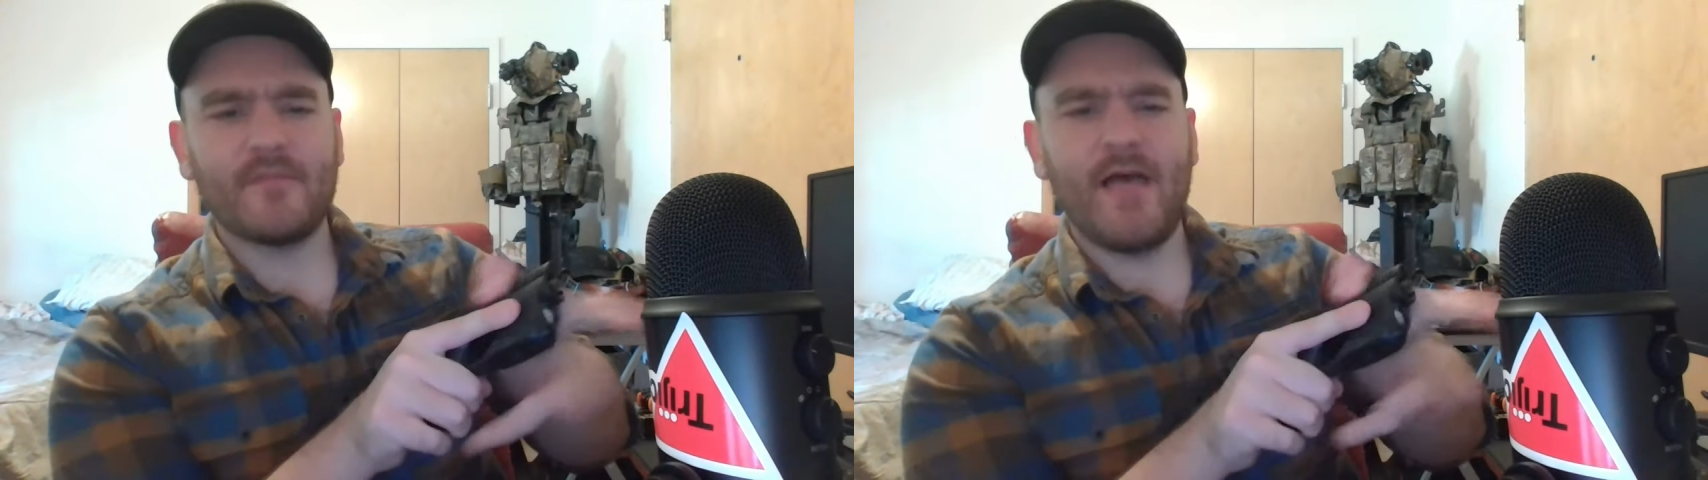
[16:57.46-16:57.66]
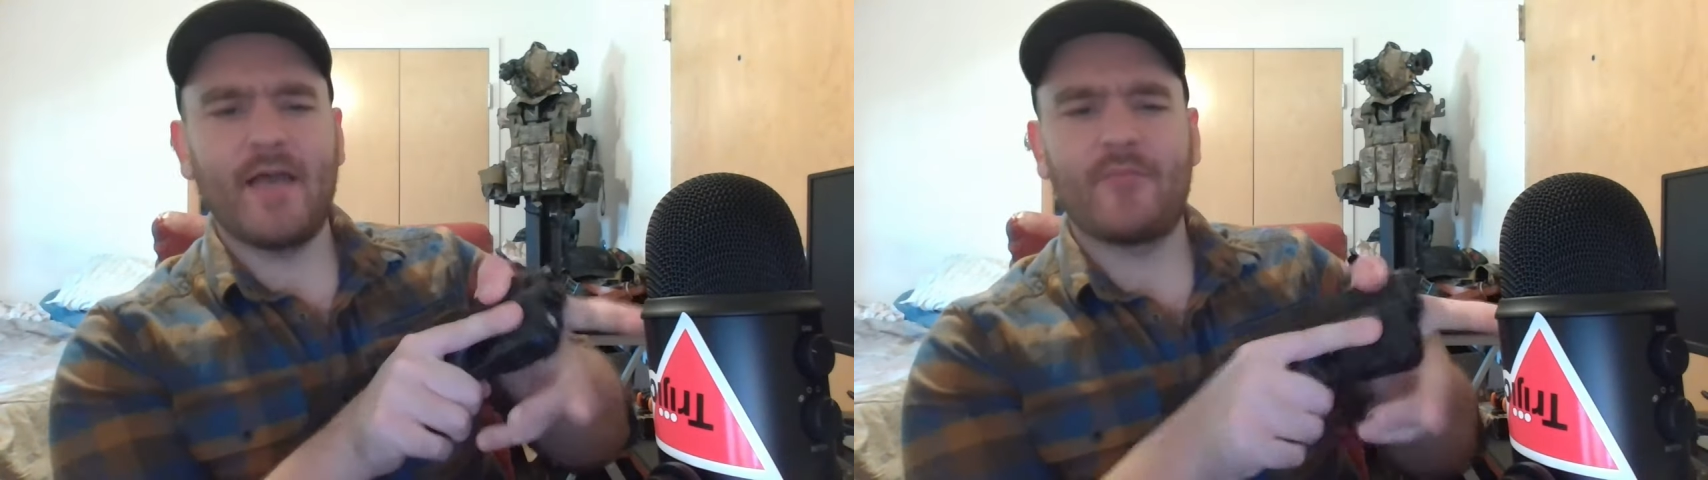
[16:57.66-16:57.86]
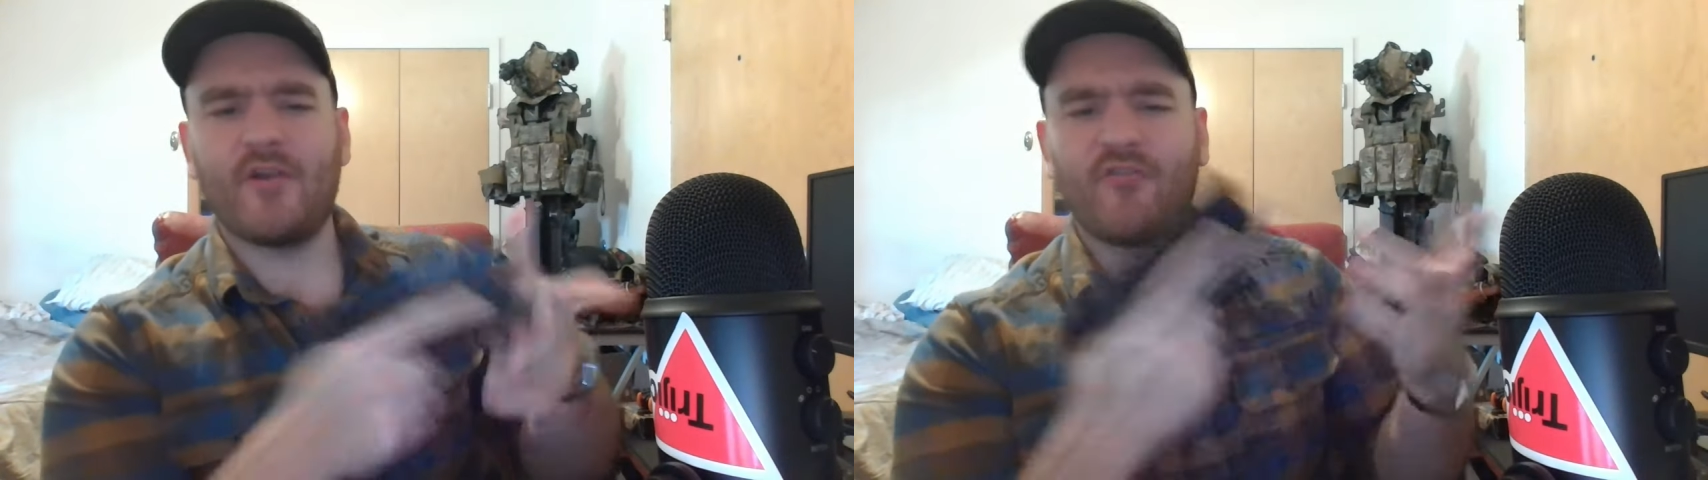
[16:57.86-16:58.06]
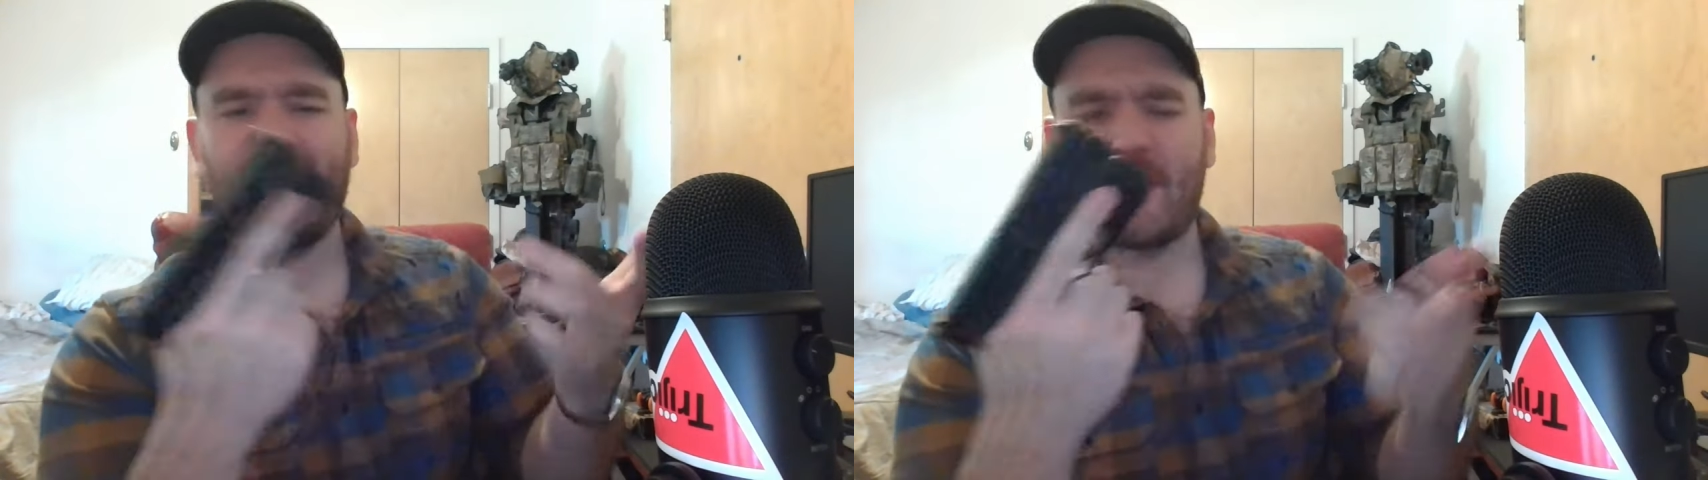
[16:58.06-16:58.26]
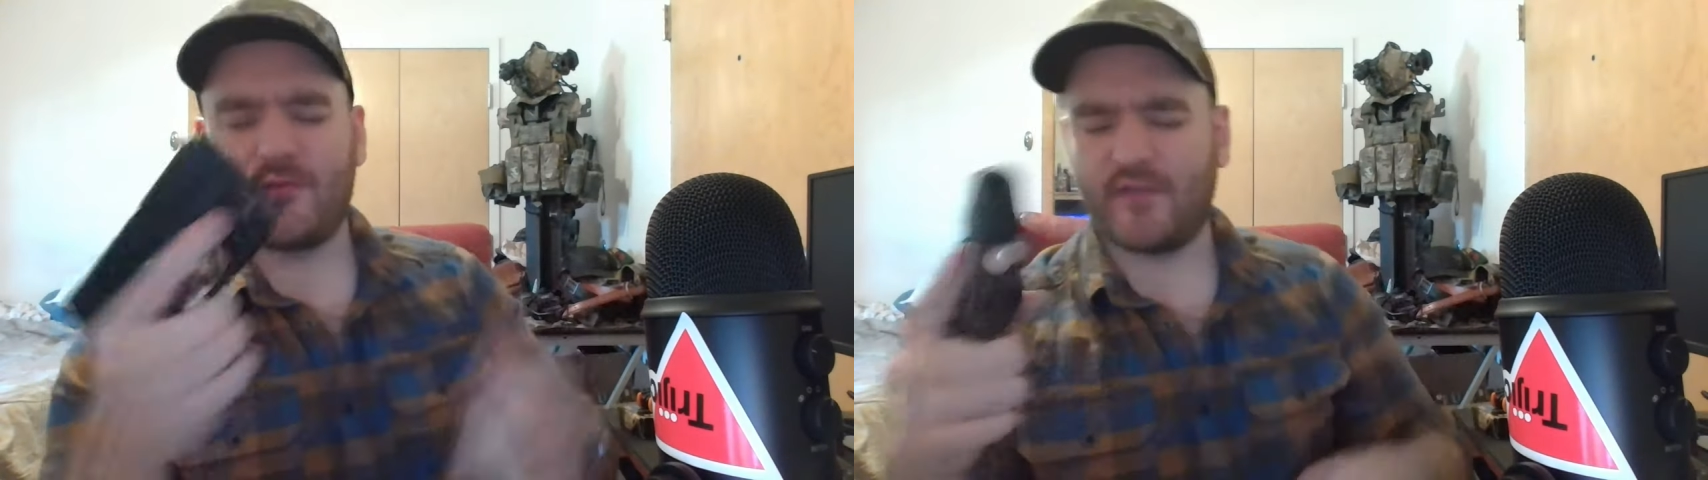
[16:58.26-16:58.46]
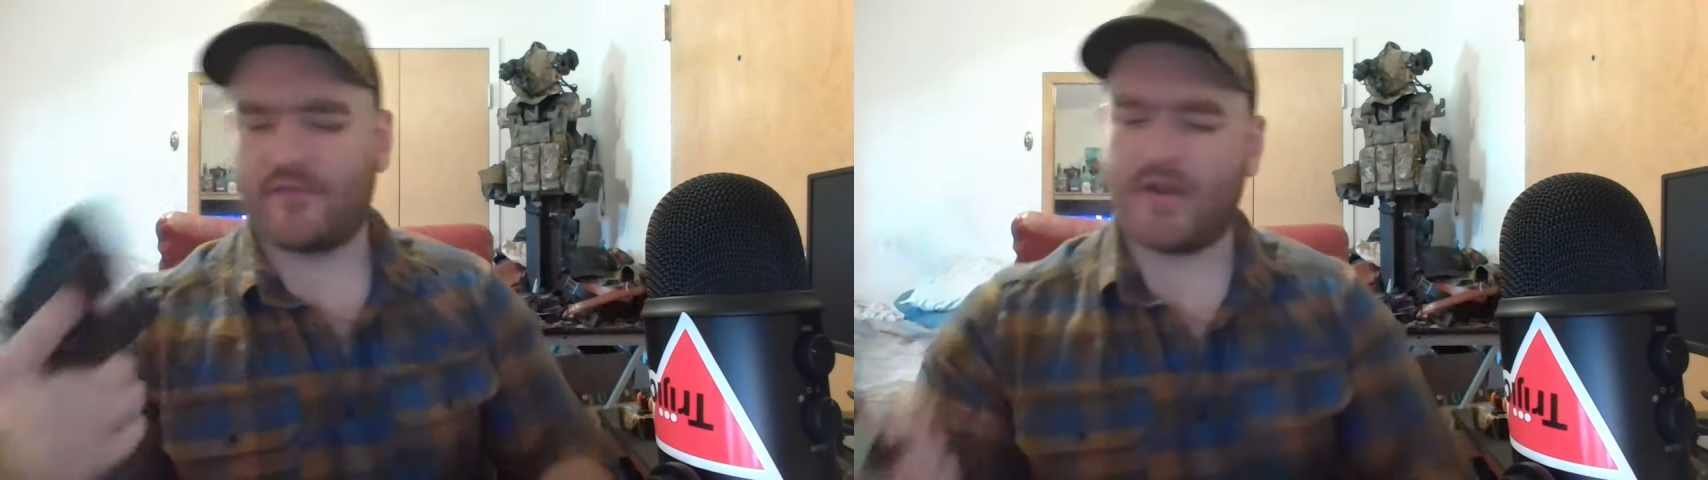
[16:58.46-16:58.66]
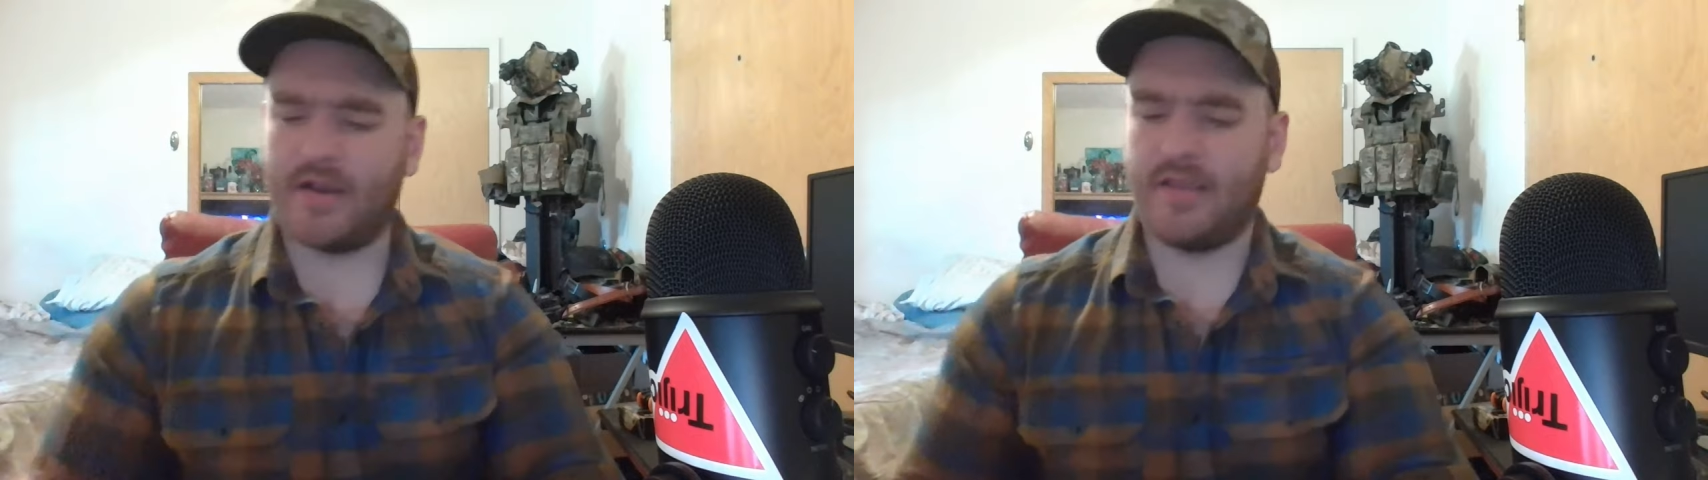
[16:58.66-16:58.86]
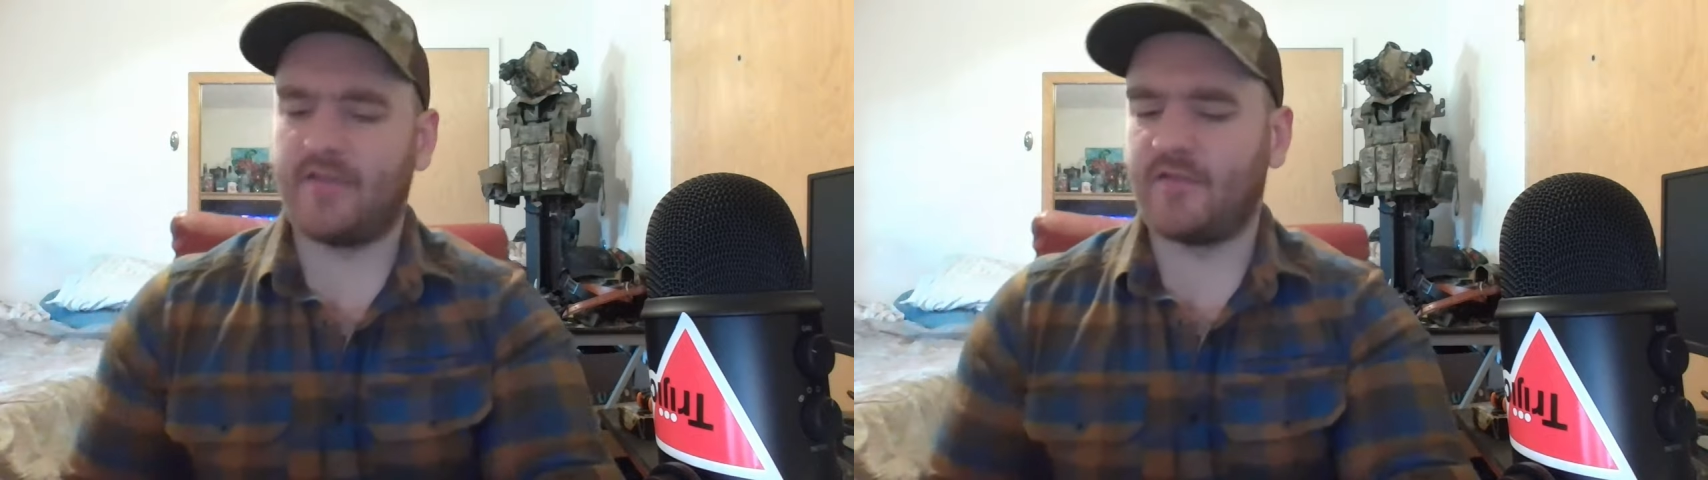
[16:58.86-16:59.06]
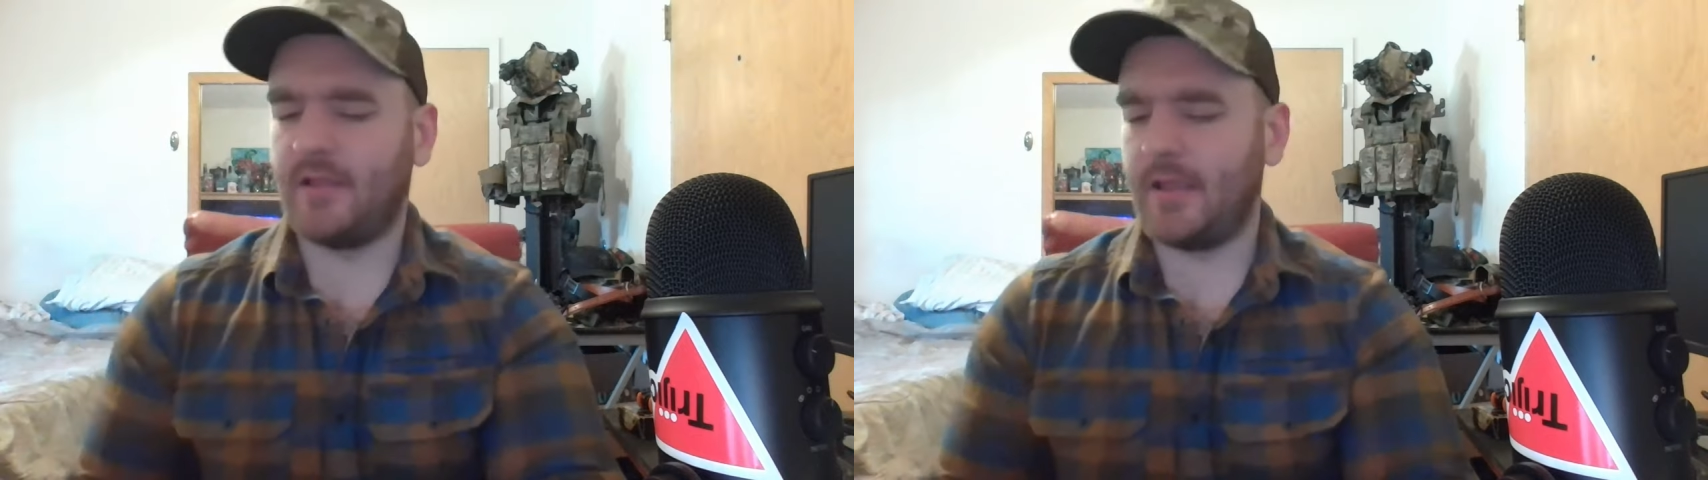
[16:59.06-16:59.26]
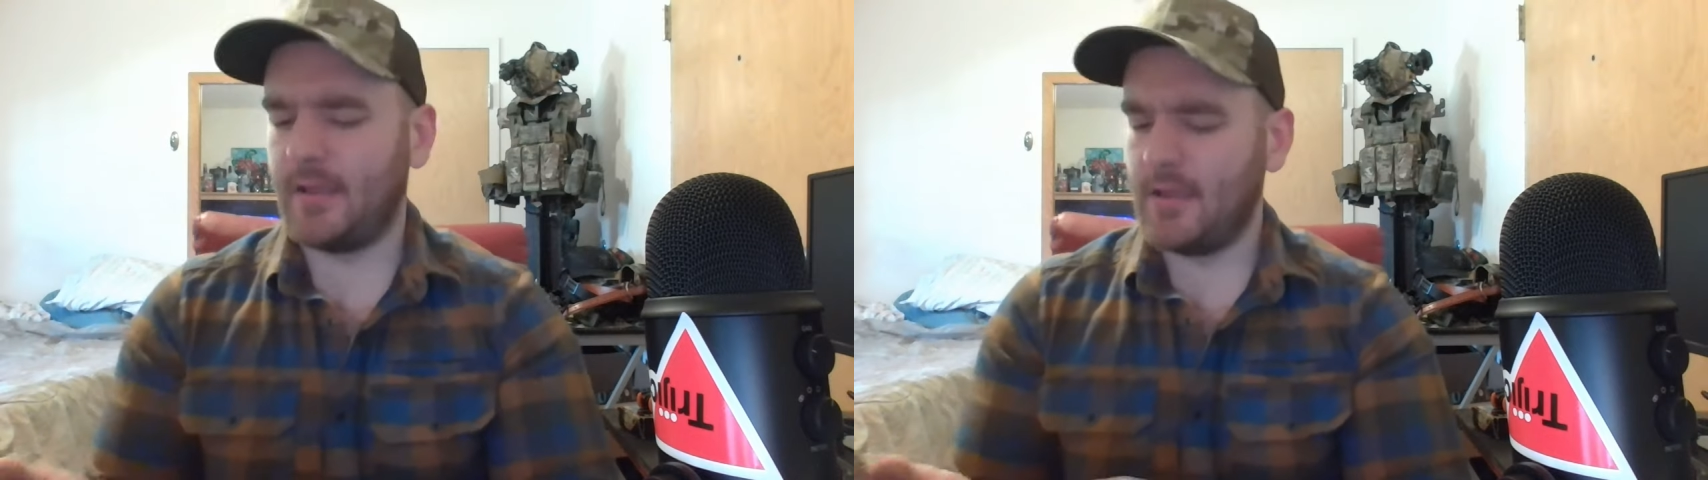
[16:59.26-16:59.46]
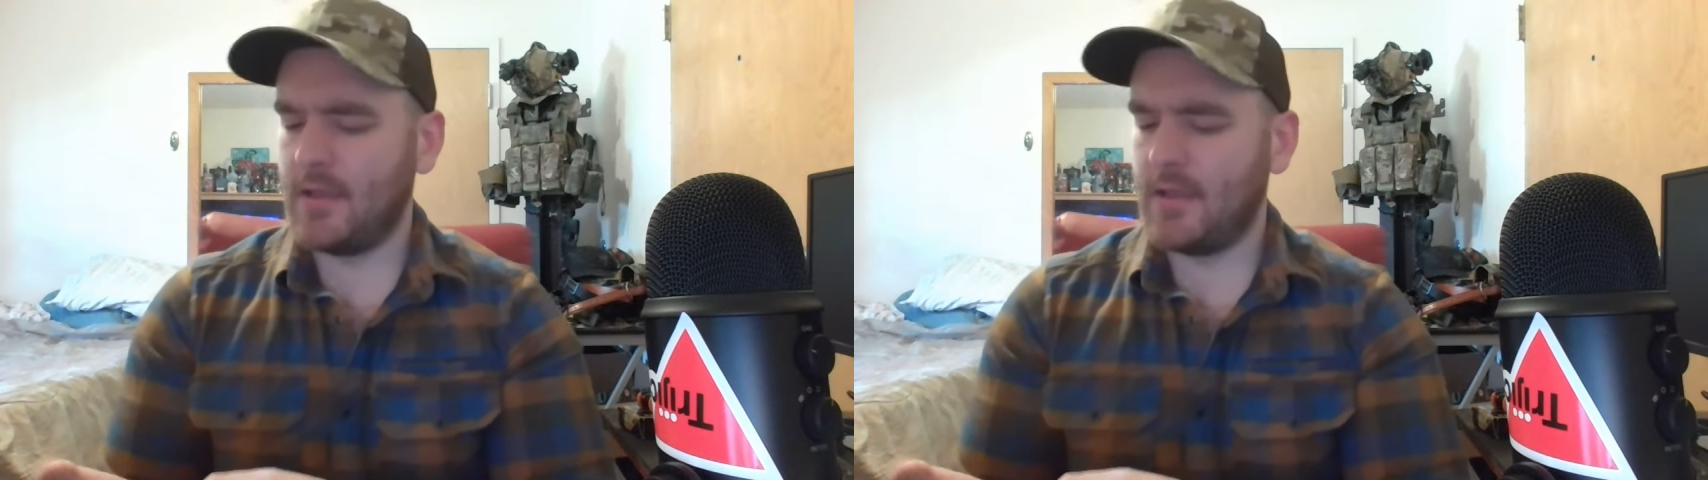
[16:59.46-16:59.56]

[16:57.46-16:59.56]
I can press check with this very easily.